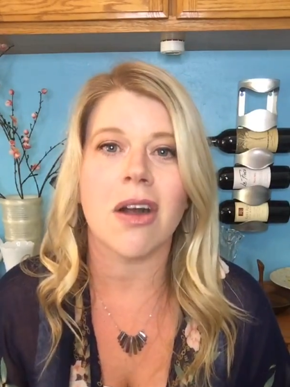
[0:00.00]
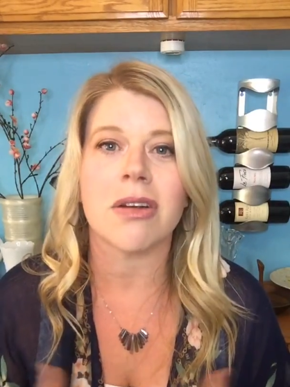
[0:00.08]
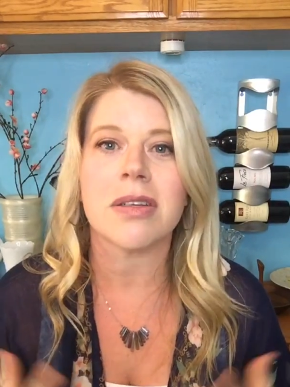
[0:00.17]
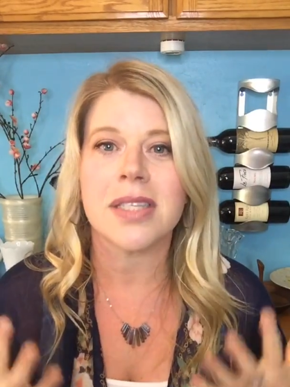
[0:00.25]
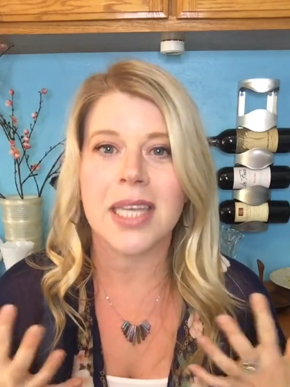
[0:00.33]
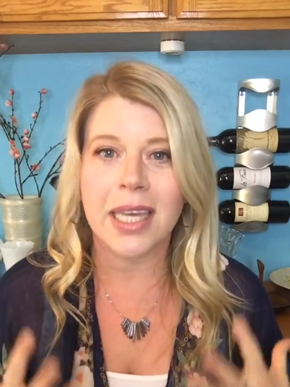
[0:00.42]

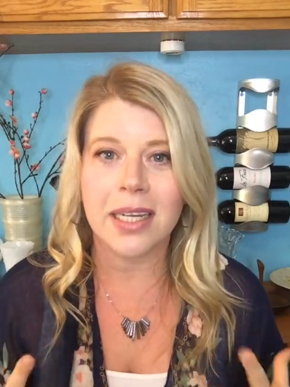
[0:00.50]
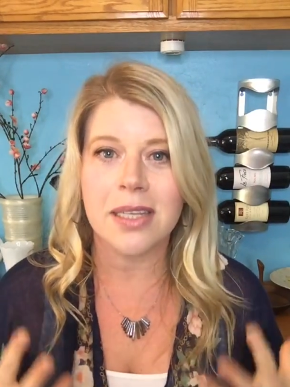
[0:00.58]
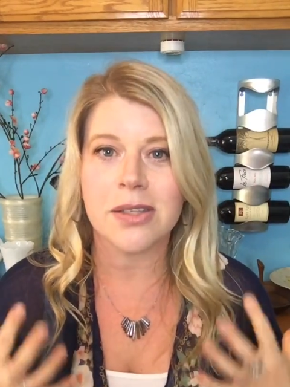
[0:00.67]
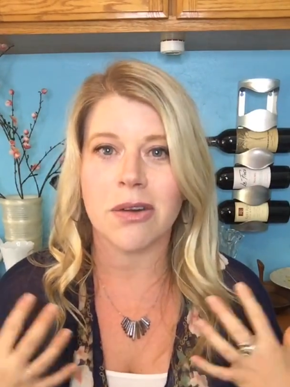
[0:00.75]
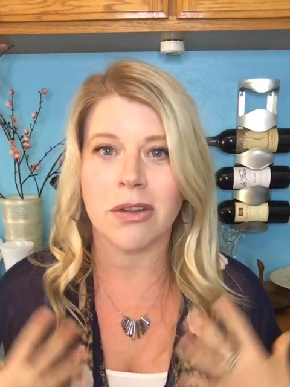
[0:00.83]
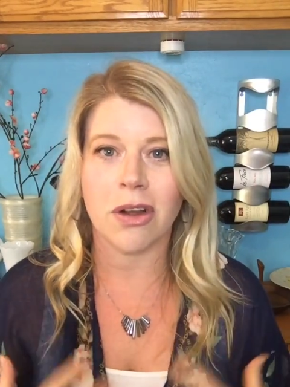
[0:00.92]
Our skin
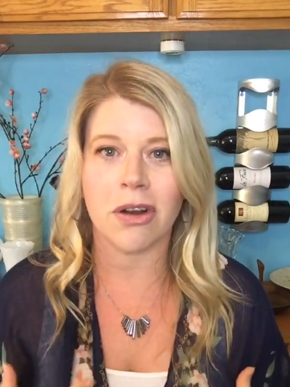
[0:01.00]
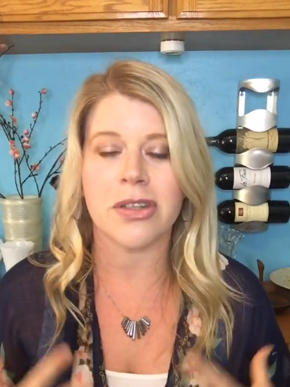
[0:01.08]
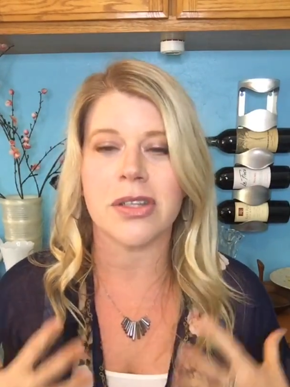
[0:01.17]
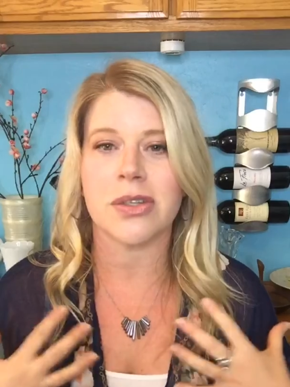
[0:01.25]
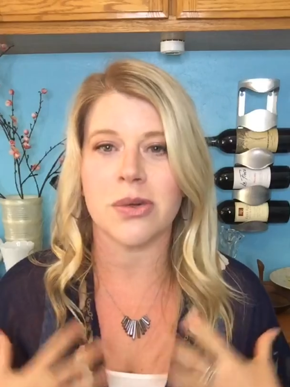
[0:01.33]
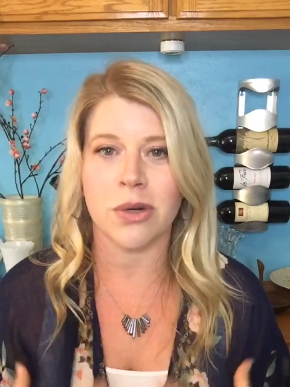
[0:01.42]
is our
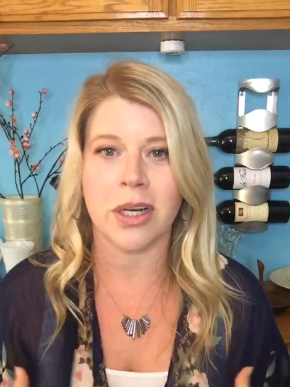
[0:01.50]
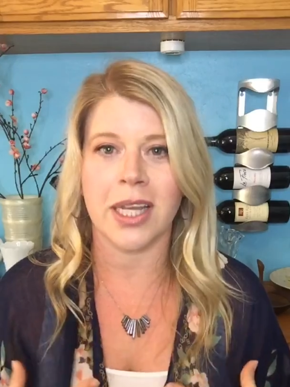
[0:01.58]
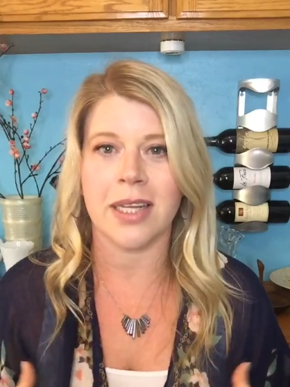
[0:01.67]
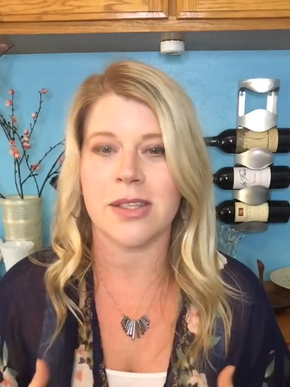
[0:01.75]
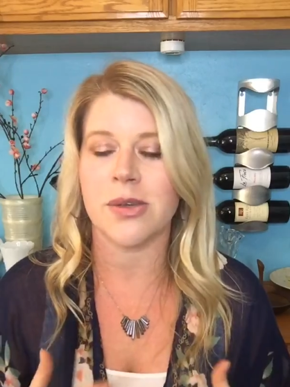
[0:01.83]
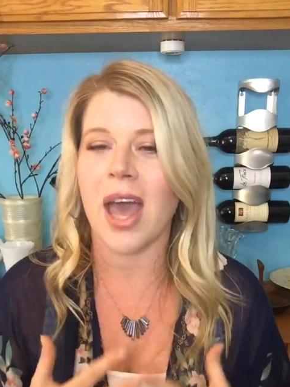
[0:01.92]
largest
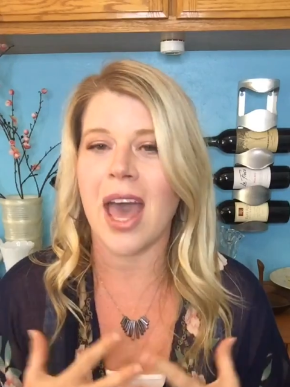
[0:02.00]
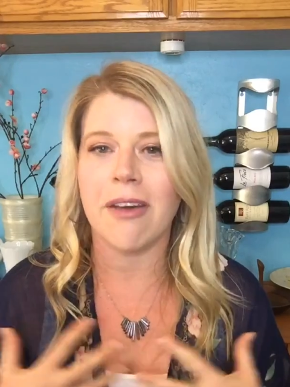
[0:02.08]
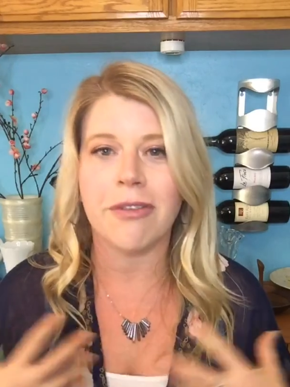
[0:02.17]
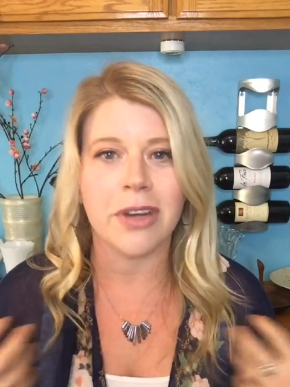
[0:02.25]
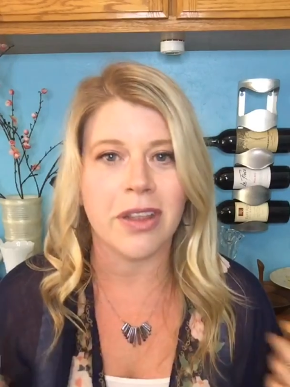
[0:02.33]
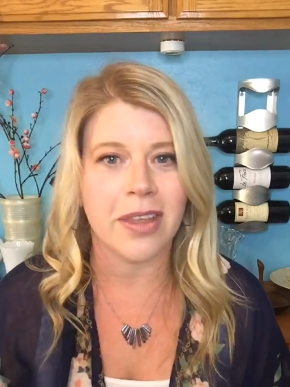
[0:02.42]
organ, so
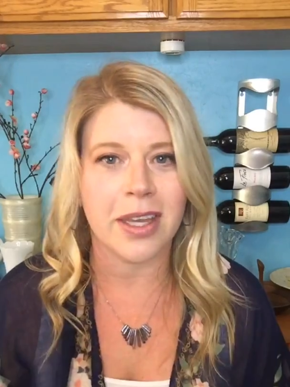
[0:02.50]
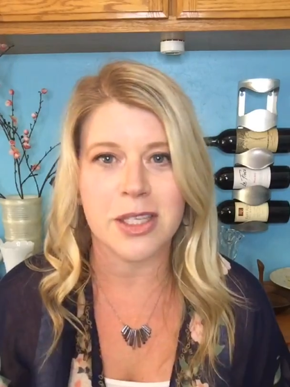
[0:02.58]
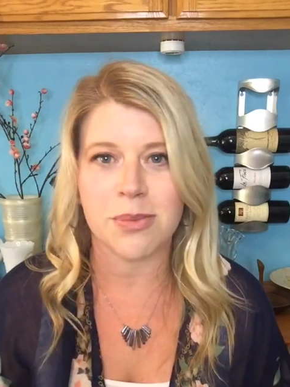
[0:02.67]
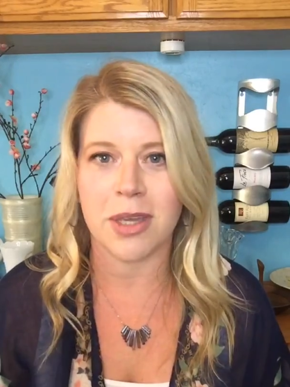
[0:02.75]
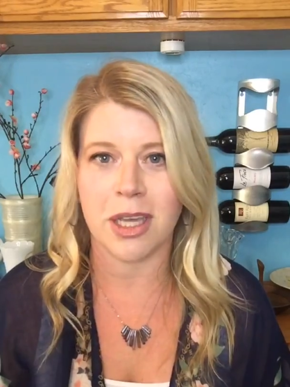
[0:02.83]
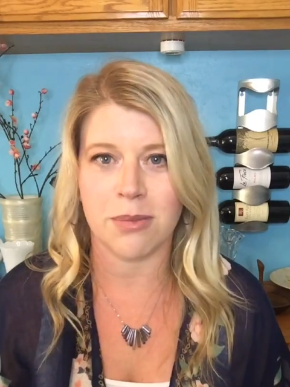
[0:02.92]
everything
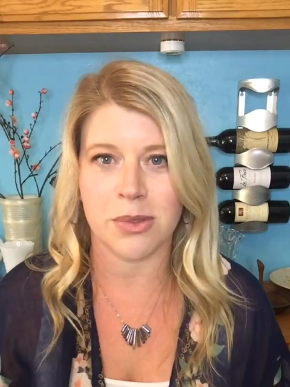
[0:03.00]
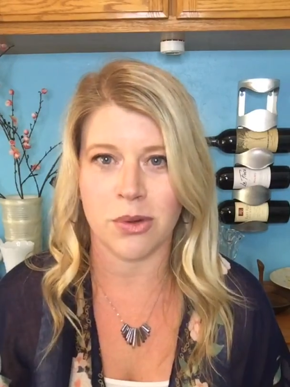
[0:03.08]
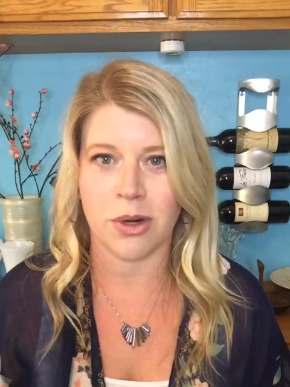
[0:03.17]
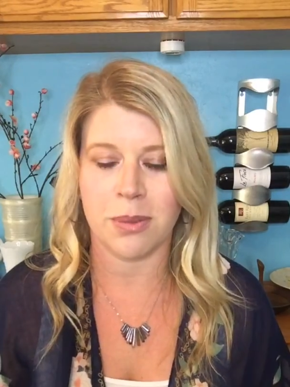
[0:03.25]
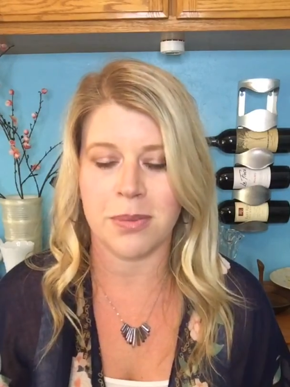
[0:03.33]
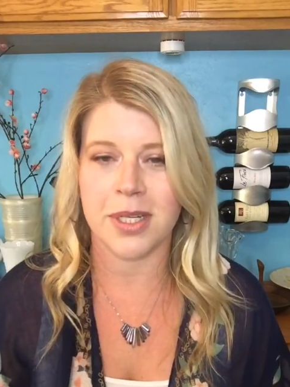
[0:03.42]
is being
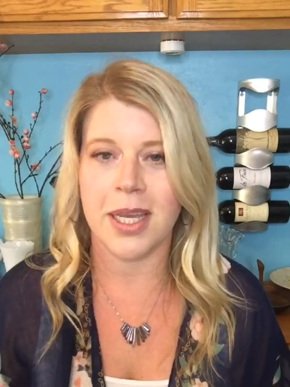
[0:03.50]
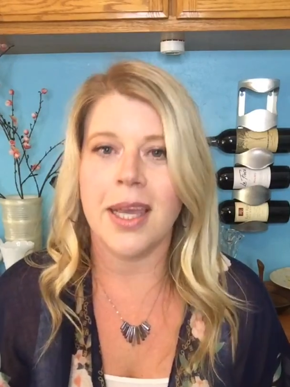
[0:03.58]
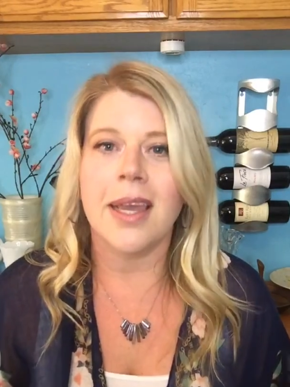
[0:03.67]
absorbed.